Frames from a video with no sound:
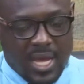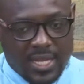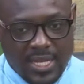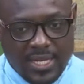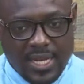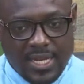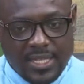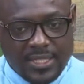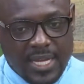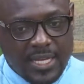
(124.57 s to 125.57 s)
I think
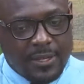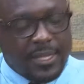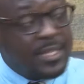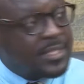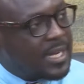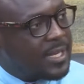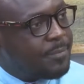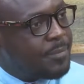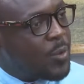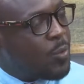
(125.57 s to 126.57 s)
initially,
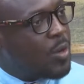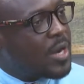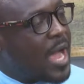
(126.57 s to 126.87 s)
what